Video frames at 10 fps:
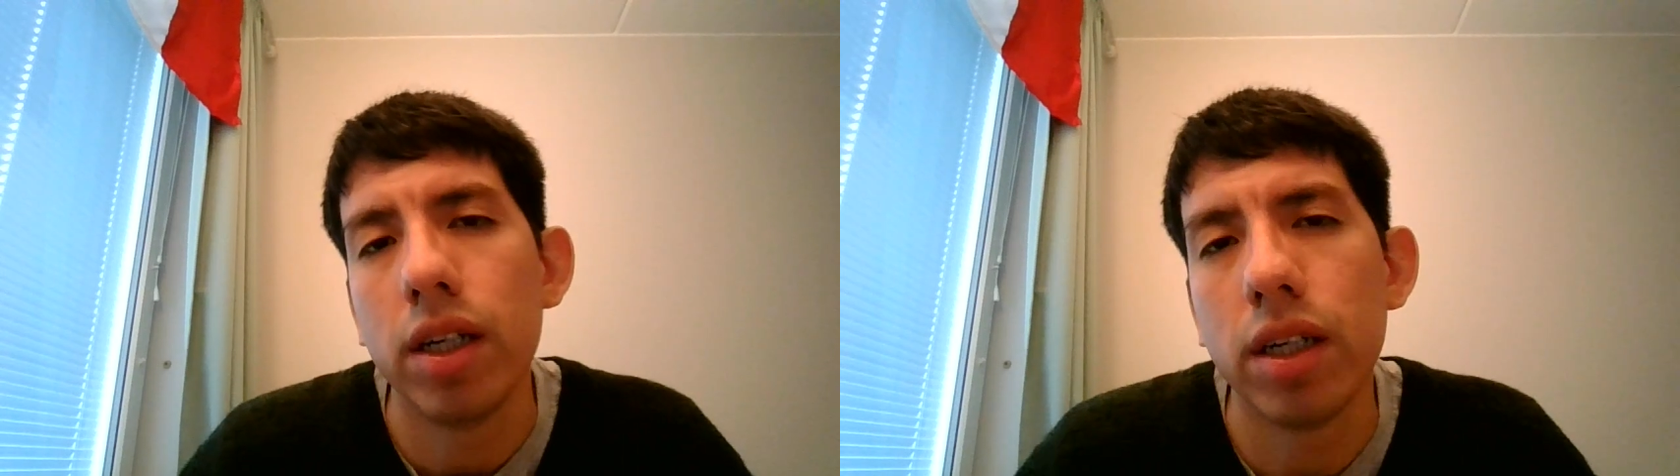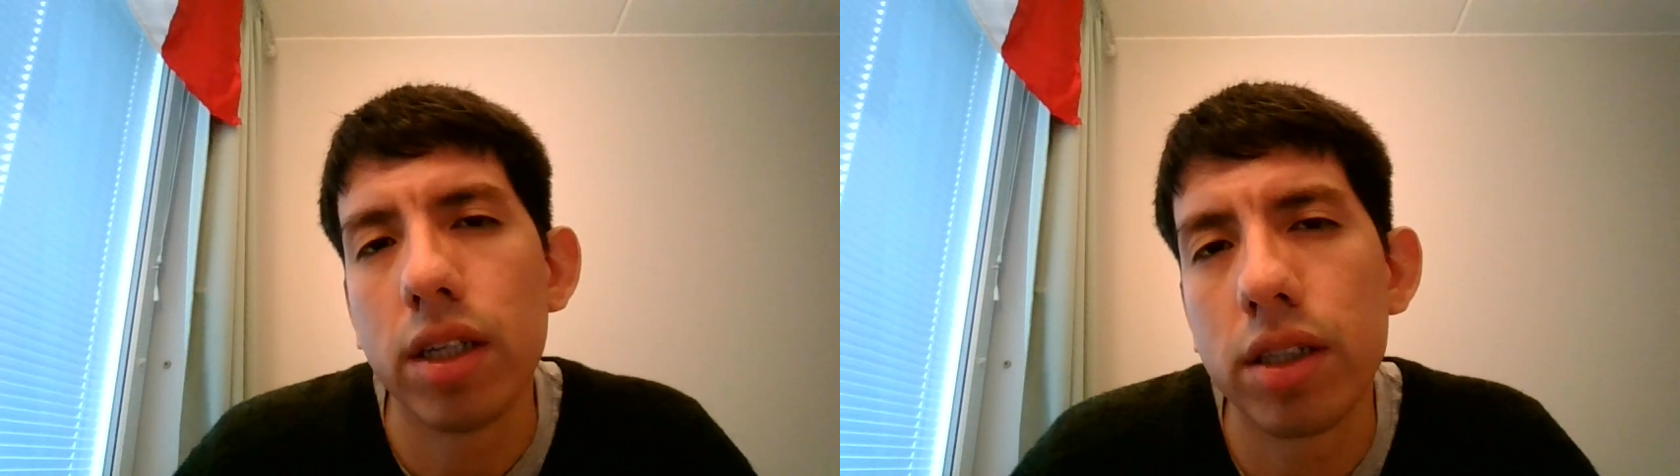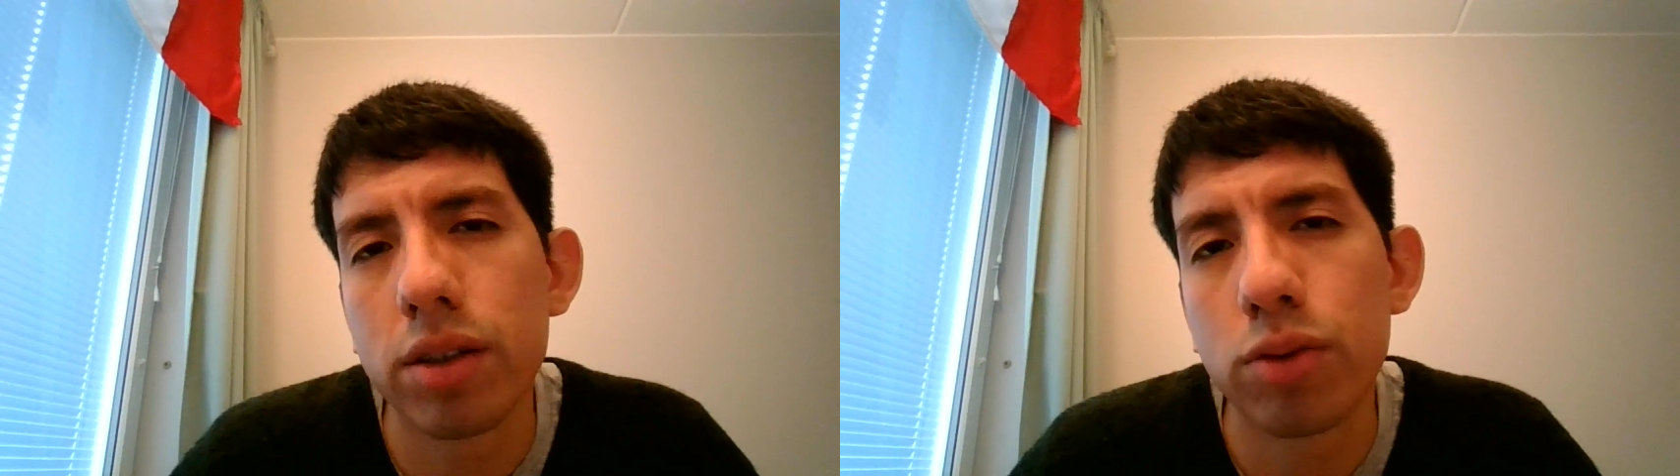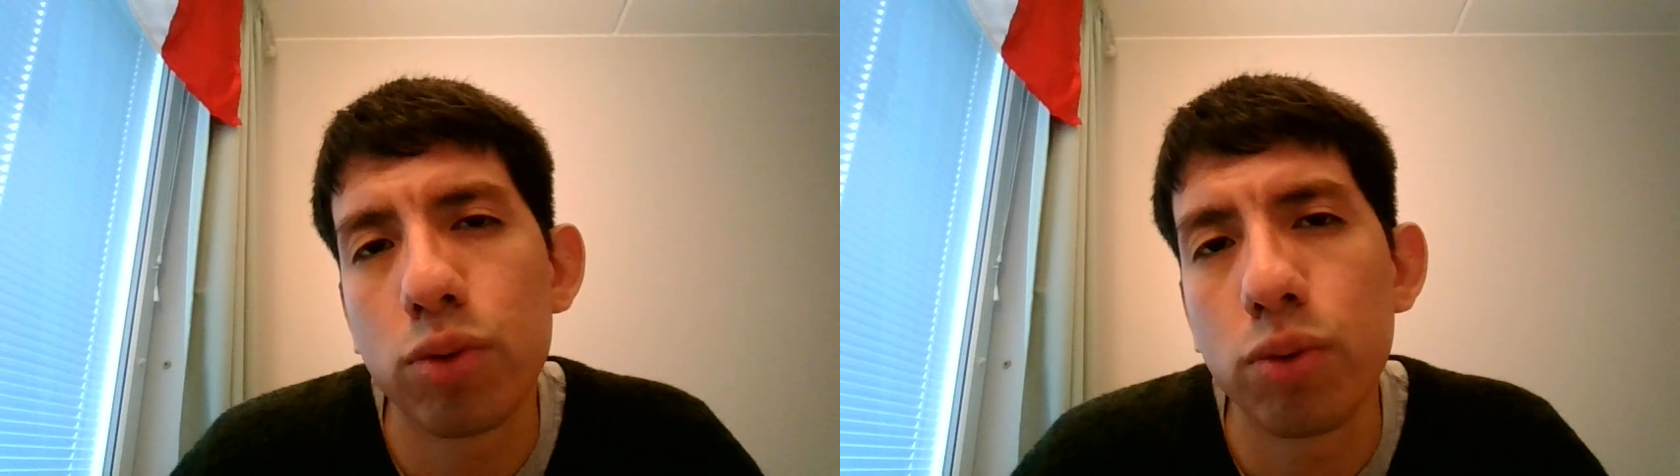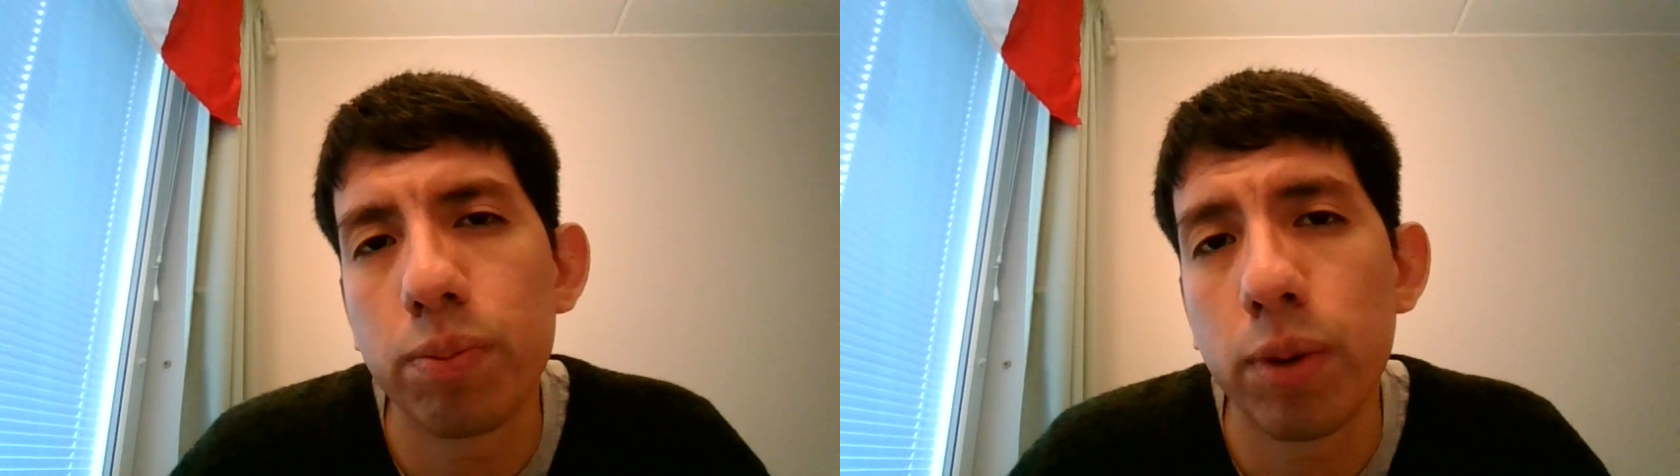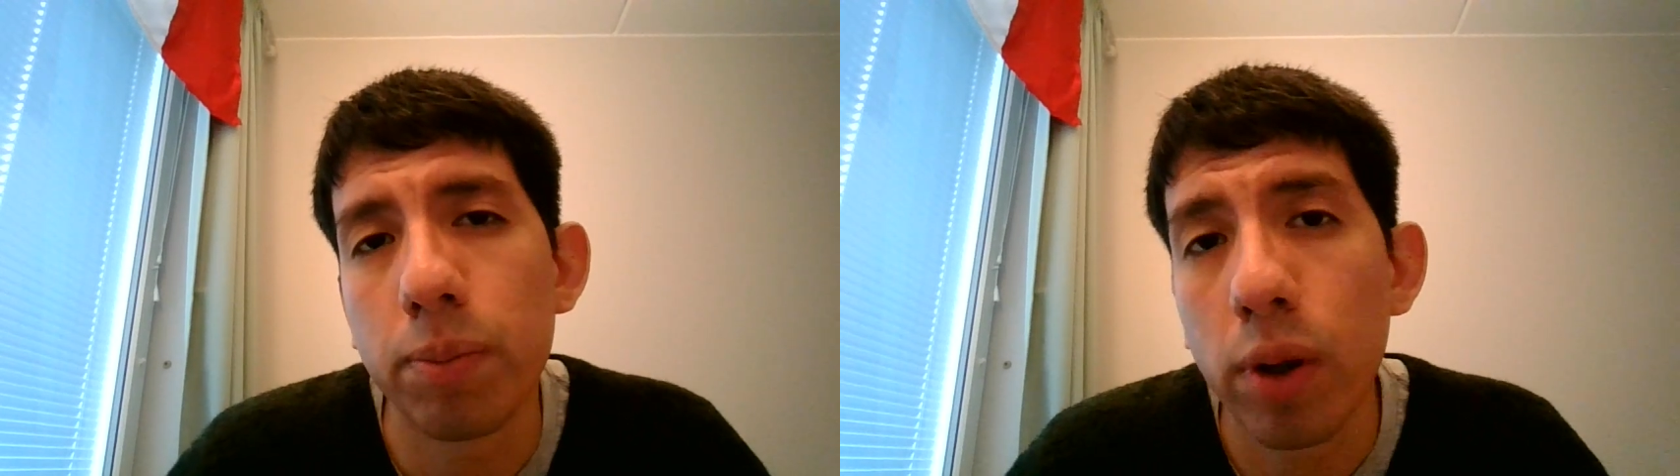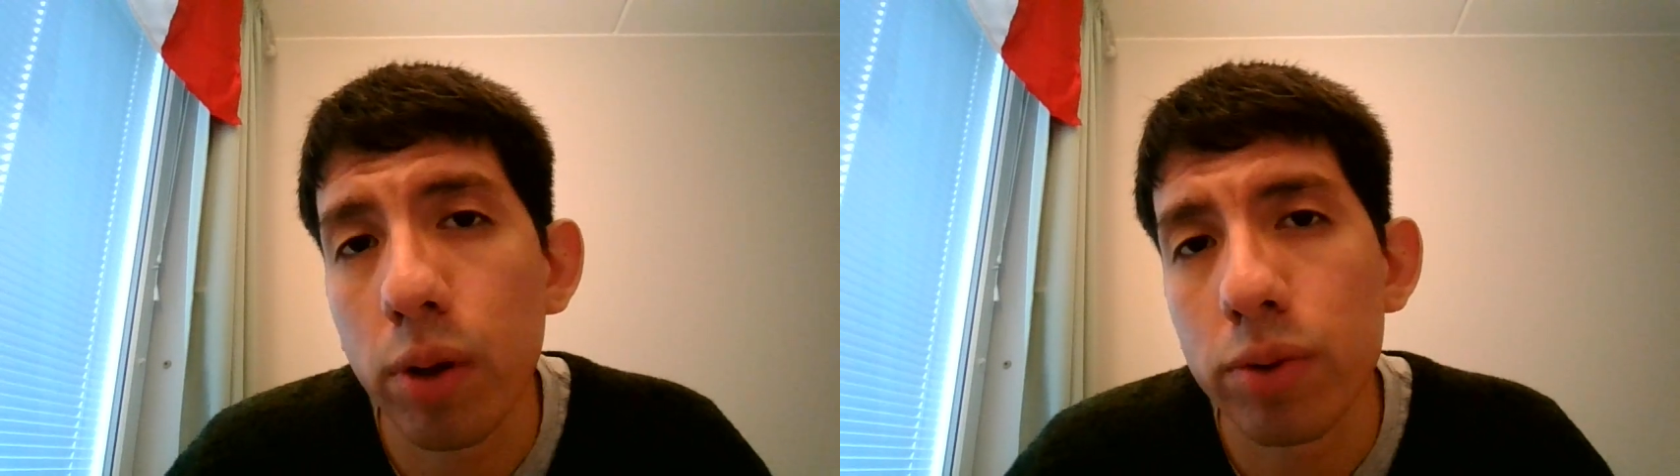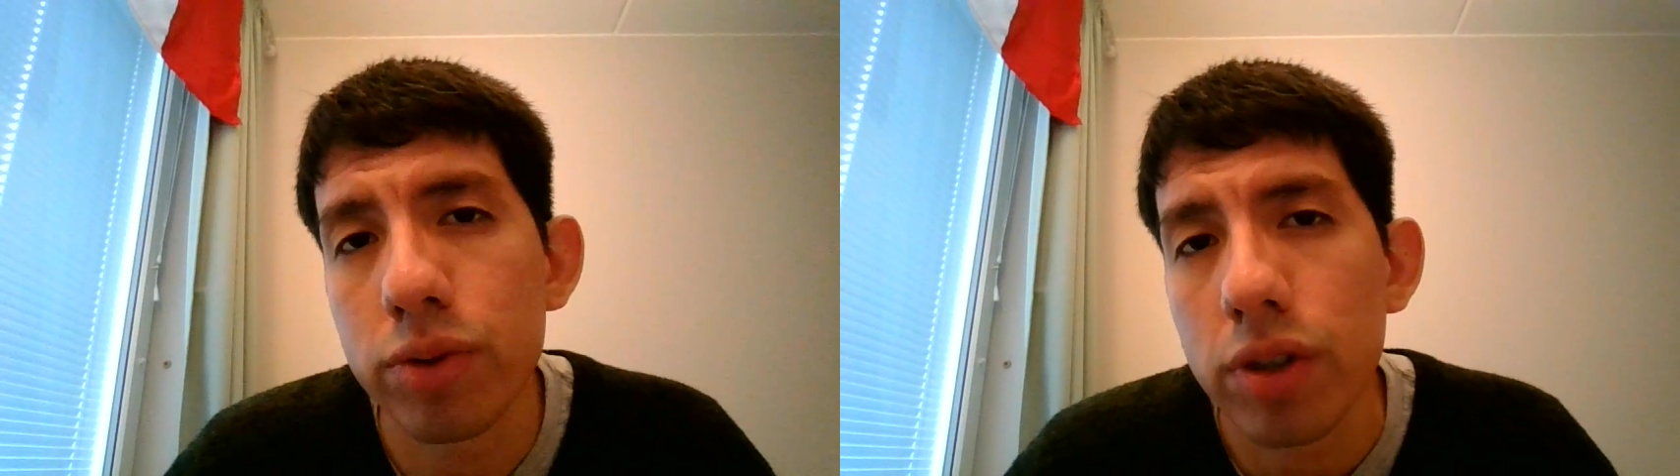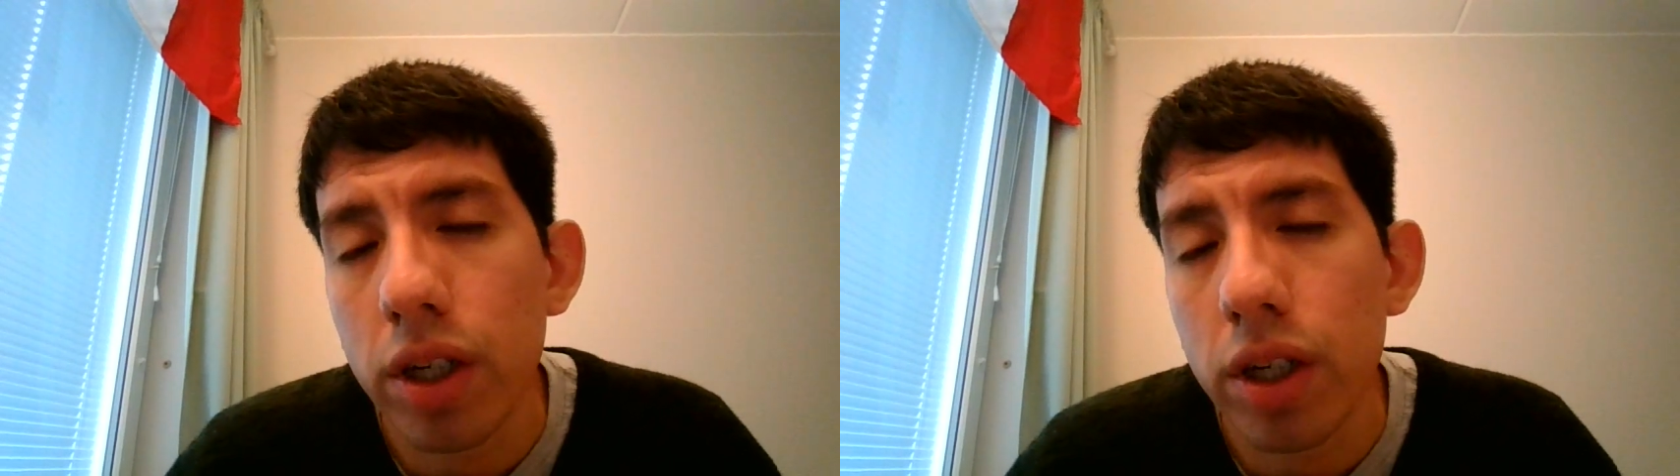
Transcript: to propose